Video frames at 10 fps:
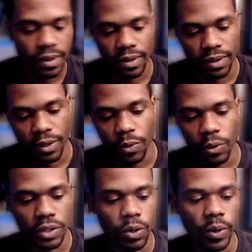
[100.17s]
he went
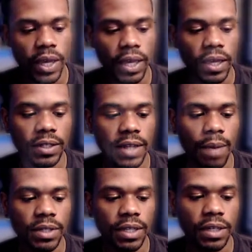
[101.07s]
to throwing hands. Now I'm
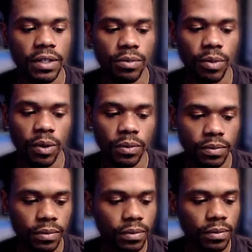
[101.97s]
gonna say this, bro.
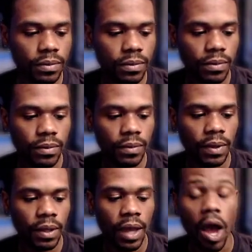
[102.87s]

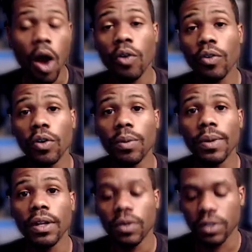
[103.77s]
I don't know,
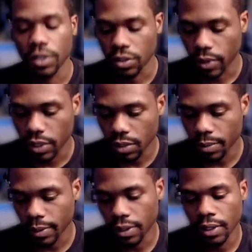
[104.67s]
depending on the situation,
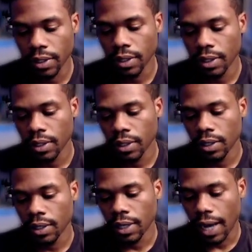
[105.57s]
but
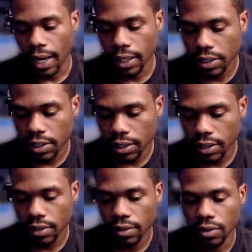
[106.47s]

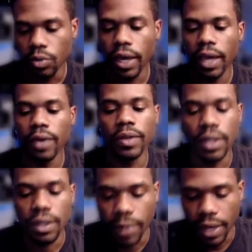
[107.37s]
honestly, you can't really
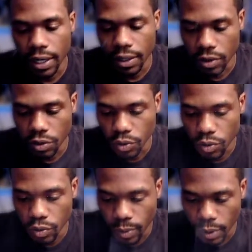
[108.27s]
get mad at the
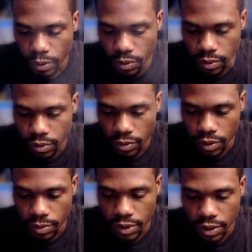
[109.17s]
dude, bro. You know
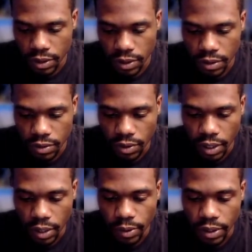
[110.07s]
what I'm saying? You
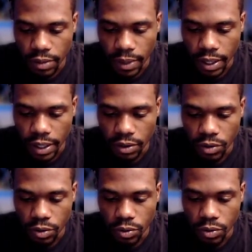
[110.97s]
can't really get mad at the
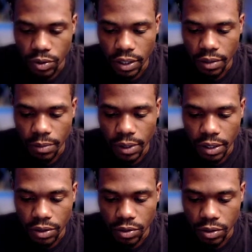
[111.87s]
dude. You gotta get mad
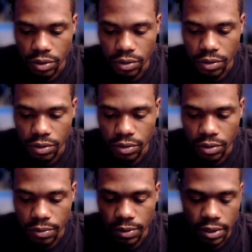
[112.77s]
at your girl. You know
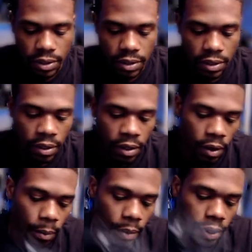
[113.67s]
what I'm saying?
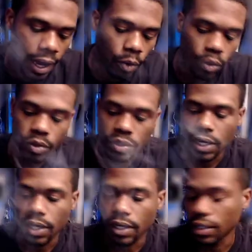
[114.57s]
But I will
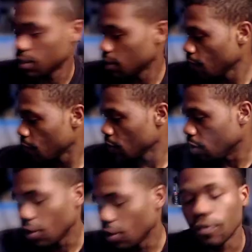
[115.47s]
say this.
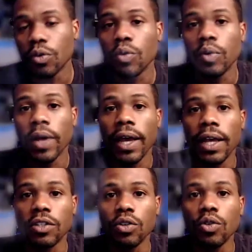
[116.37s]
If dude
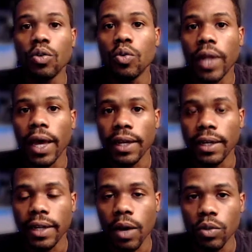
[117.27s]
ass knew, like,
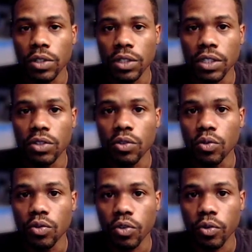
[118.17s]
that was this
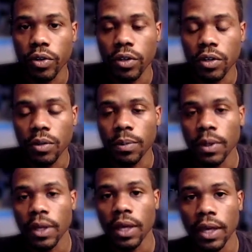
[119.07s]
dude's crib
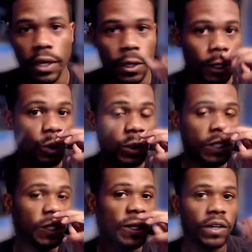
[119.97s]
and he was
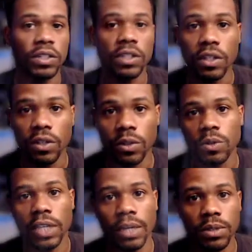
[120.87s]
in there still
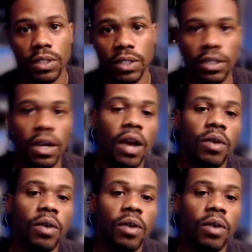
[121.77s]
type shit, I don't